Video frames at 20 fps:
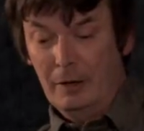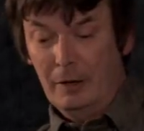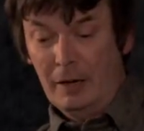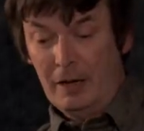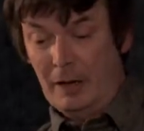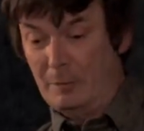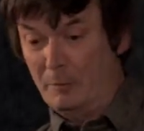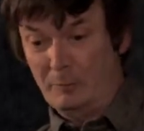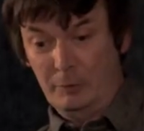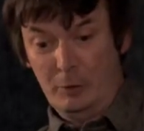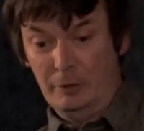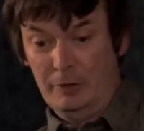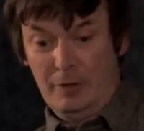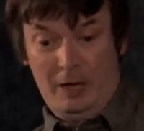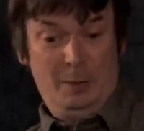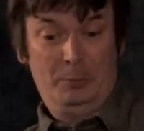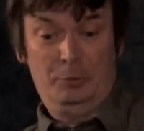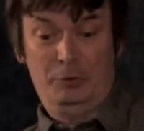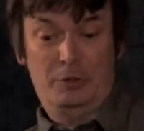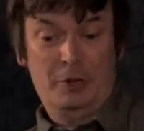And have him go to the
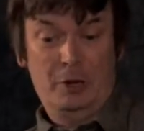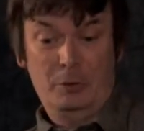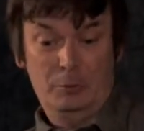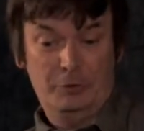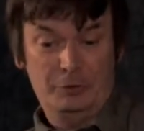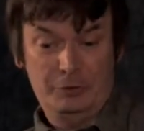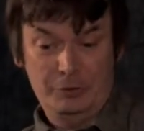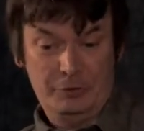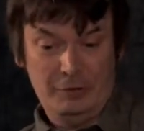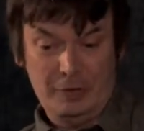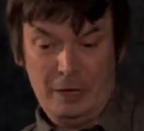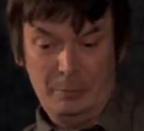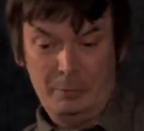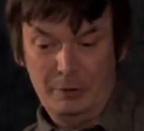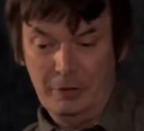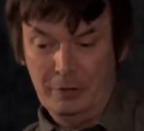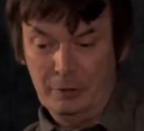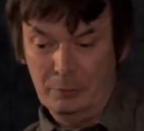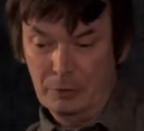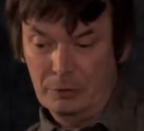Hibs ground, which doesn't
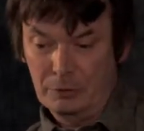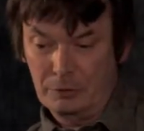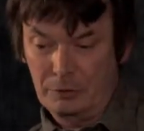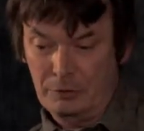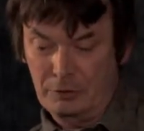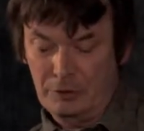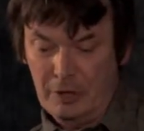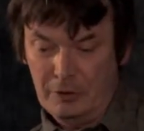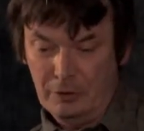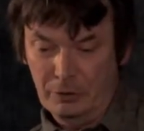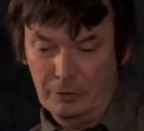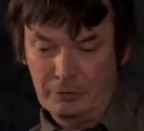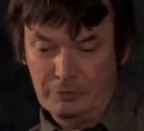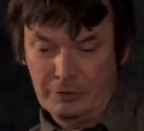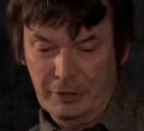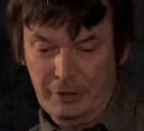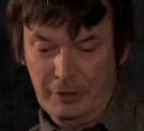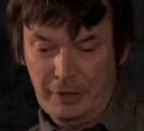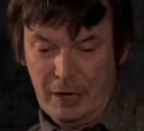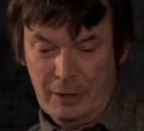happen in the books, and look
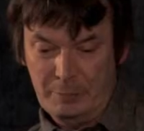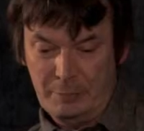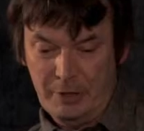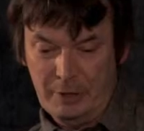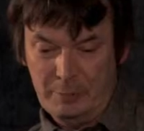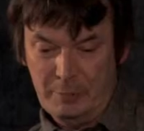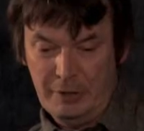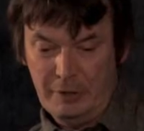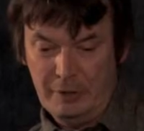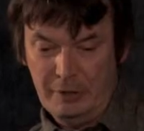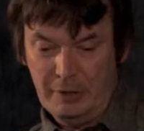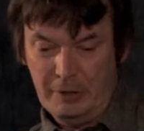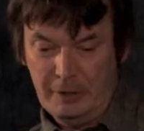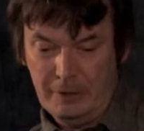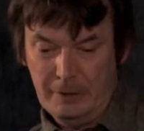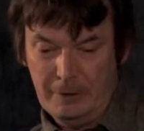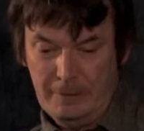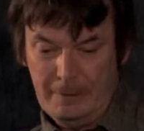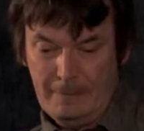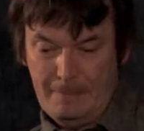really happy to be there,
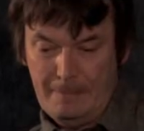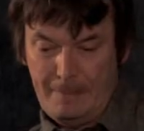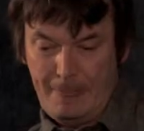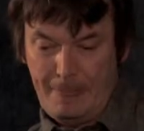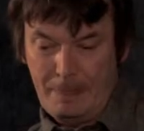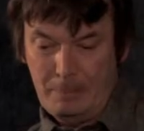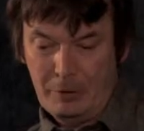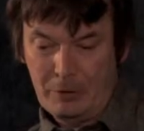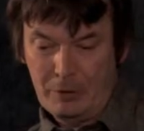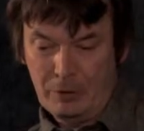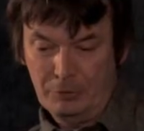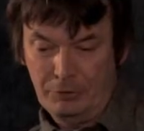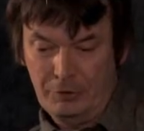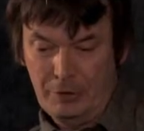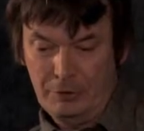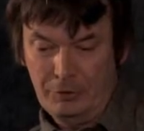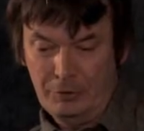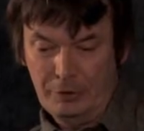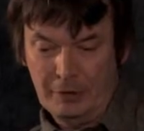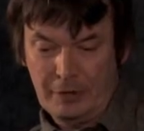because they
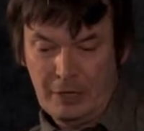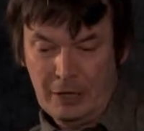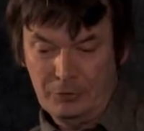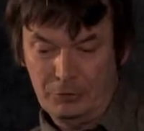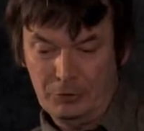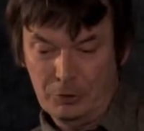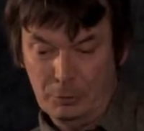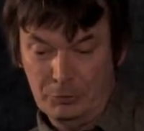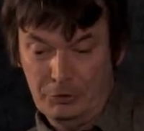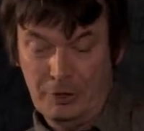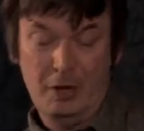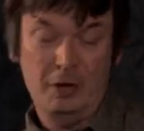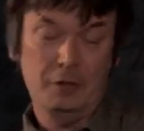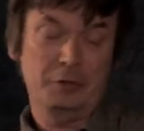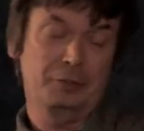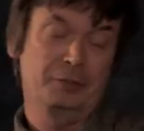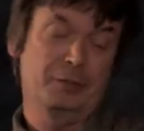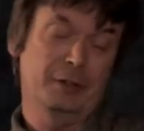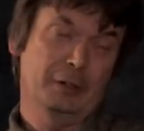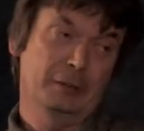knew that Ken Stuck was a
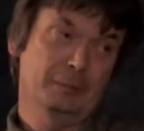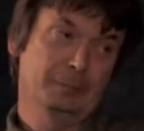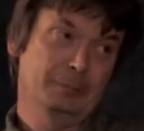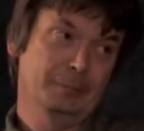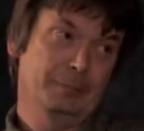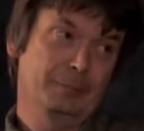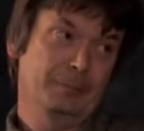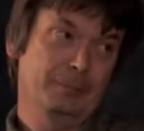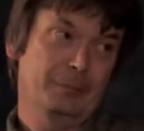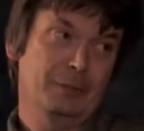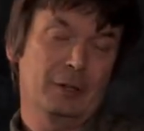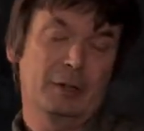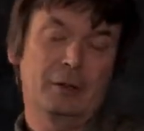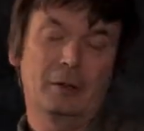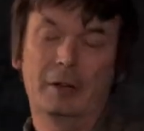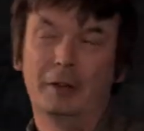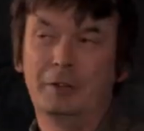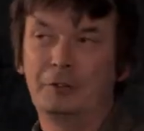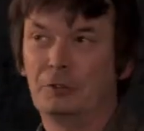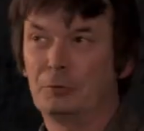Hearts fan.
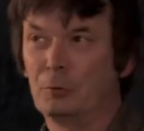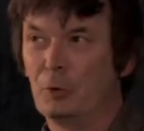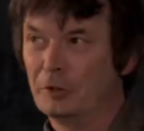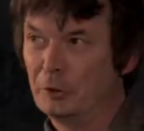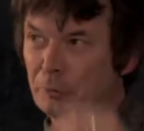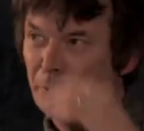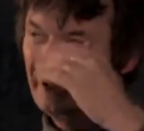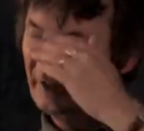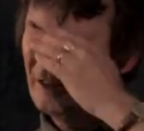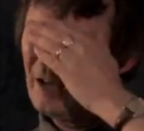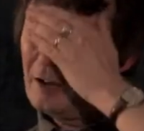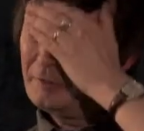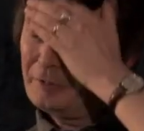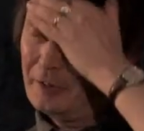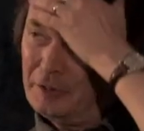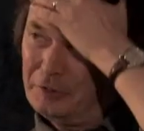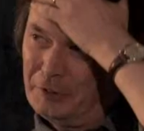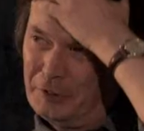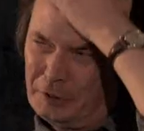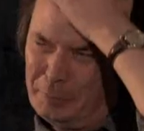And he just wanted a wee laugh at
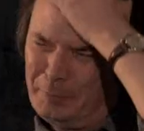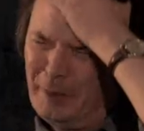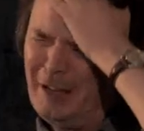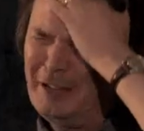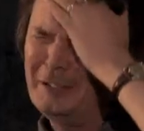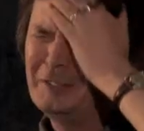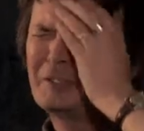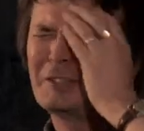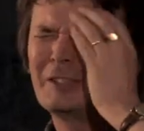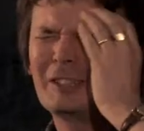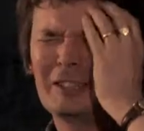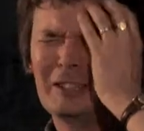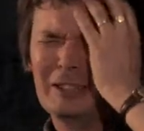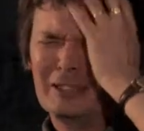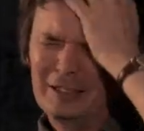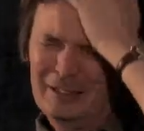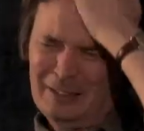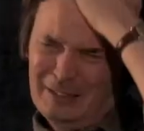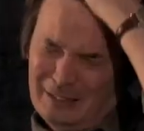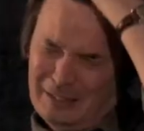his expense.
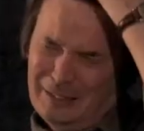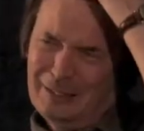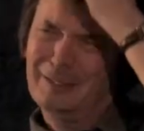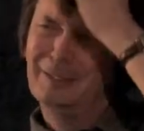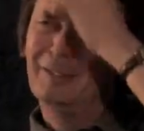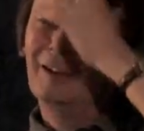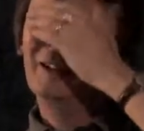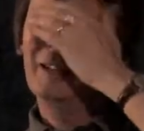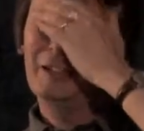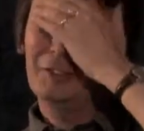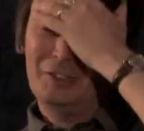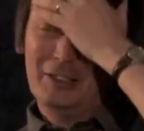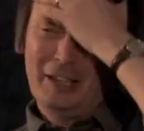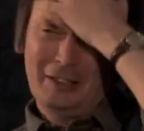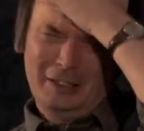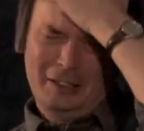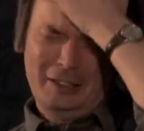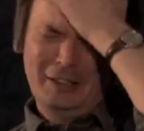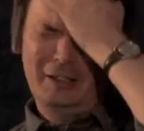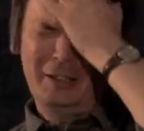And he said
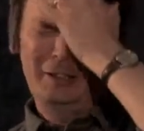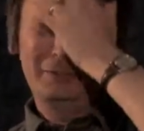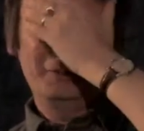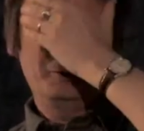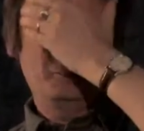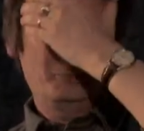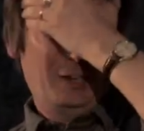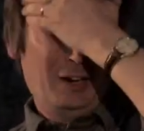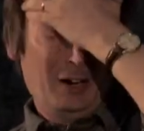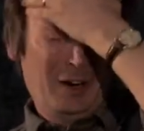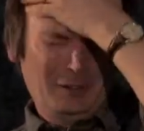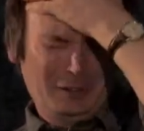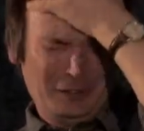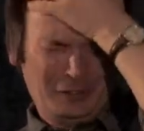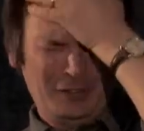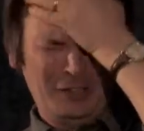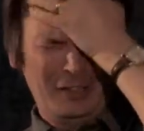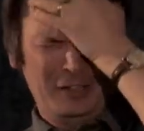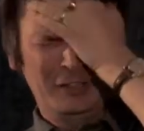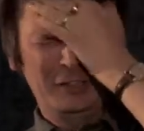in an interview it was the
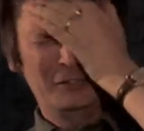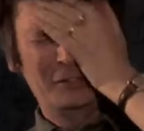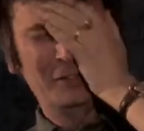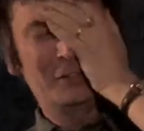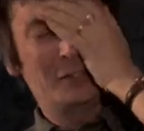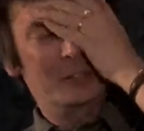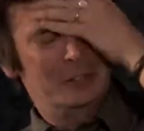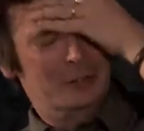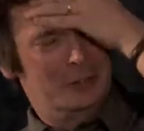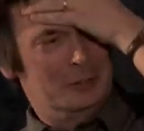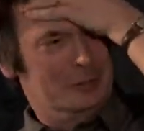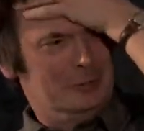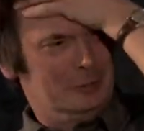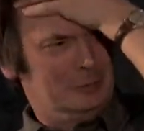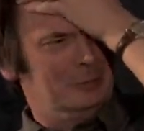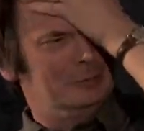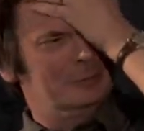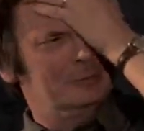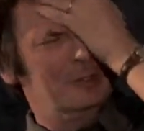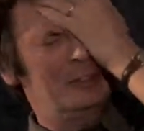hardest thing he'd ever had to do
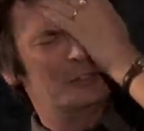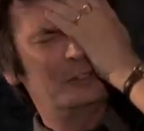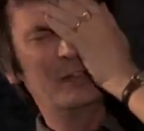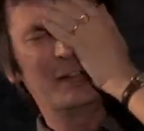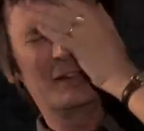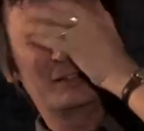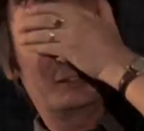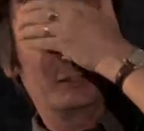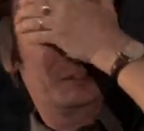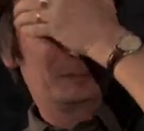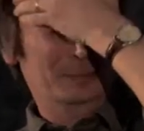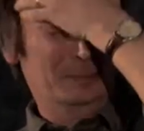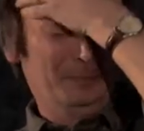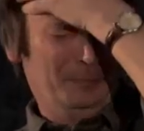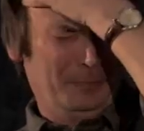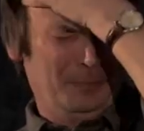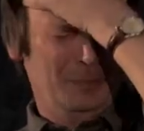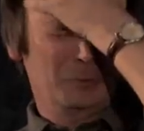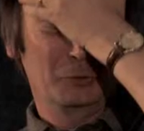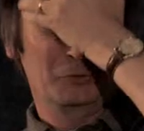as an actor,
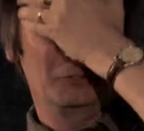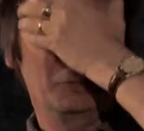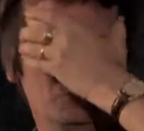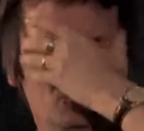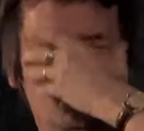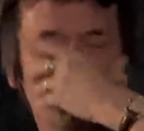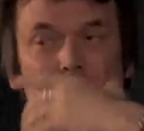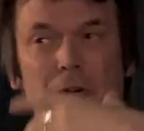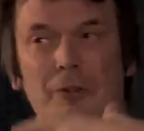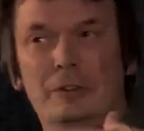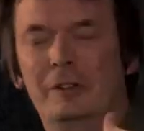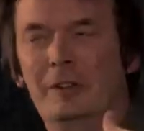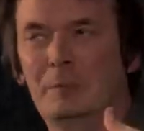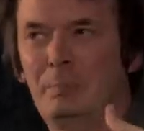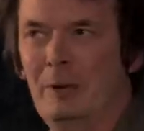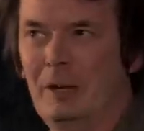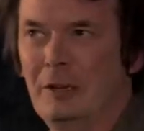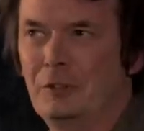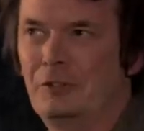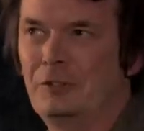was to walk onto the
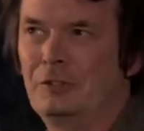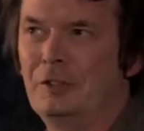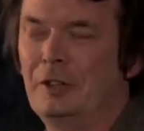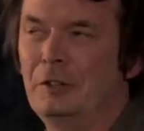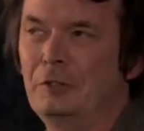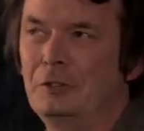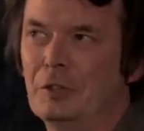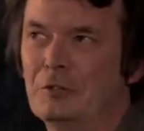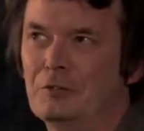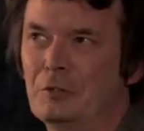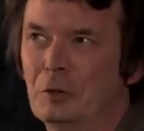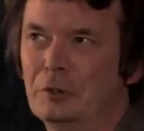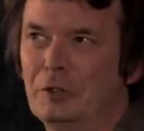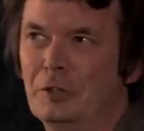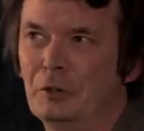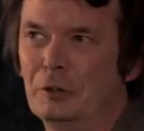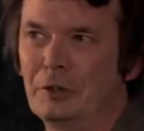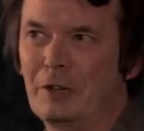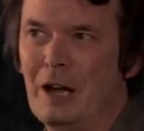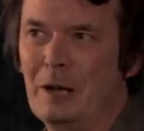pitch at Easter Road
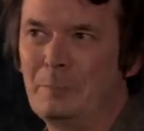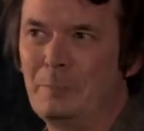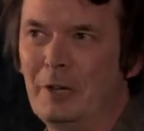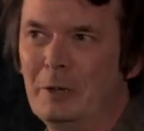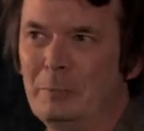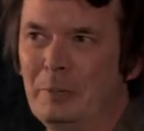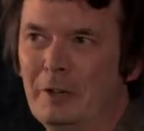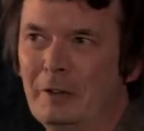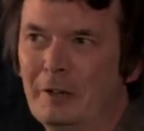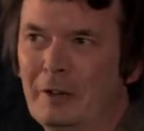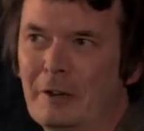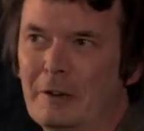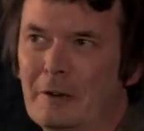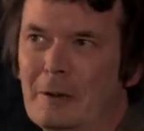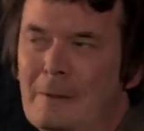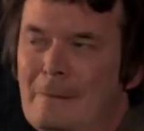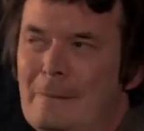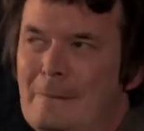and look happy to be there.